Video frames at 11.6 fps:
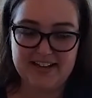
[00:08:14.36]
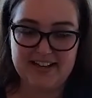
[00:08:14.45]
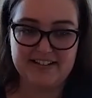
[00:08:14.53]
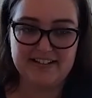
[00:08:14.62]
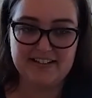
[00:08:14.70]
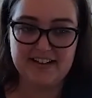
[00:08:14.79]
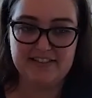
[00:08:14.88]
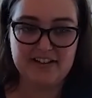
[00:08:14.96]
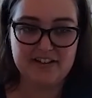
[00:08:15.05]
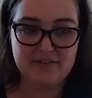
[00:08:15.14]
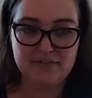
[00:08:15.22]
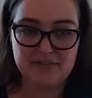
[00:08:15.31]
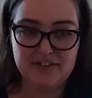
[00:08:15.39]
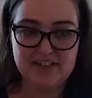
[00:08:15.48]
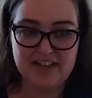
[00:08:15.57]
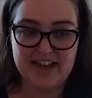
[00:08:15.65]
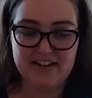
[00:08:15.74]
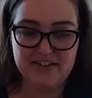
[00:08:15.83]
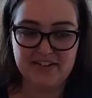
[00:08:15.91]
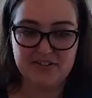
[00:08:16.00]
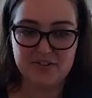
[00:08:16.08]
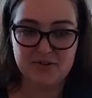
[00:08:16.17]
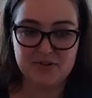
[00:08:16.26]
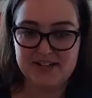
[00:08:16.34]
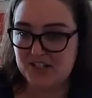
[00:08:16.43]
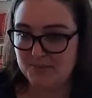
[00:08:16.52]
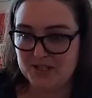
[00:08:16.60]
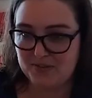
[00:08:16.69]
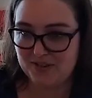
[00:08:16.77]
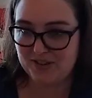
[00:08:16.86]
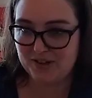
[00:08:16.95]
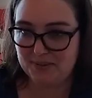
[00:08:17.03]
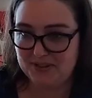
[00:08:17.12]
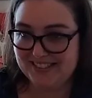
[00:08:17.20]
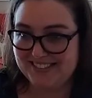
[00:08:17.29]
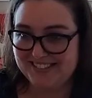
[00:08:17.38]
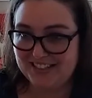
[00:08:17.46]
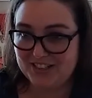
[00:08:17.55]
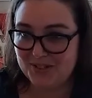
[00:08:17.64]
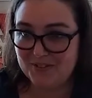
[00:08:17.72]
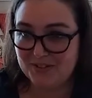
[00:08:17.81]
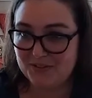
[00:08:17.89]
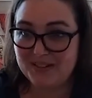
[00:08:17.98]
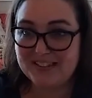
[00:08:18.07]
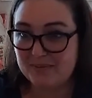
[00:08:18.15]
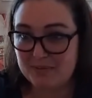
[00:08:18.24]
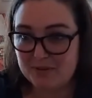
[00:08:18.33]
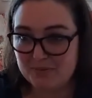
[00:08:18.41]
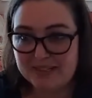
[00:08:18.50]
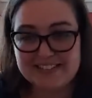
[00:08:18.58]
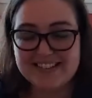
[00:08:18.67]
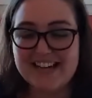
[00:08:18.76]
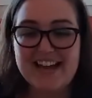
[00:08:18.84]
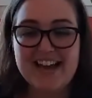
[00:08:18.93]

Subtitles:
And I love that you're creating space for the community-centric fundraising movement.